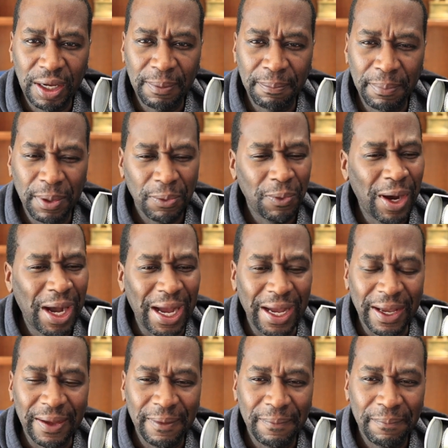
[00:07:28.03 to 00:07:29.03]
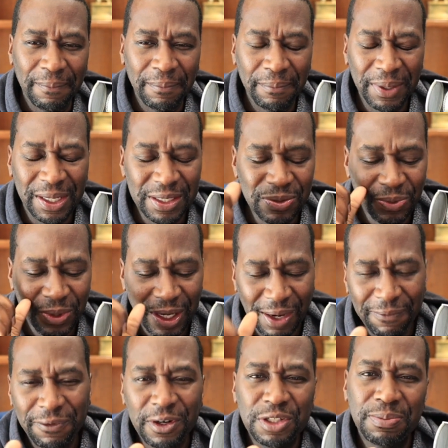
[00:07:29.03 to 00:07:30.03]
But why? Because when I
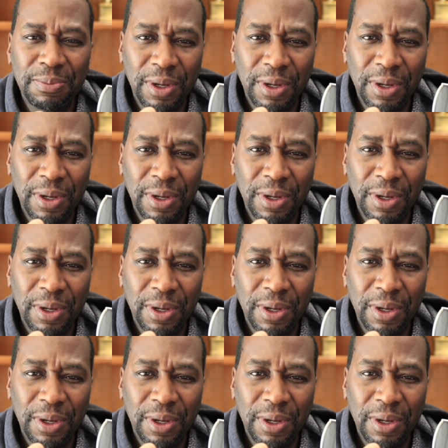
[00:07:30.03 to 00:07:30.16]
first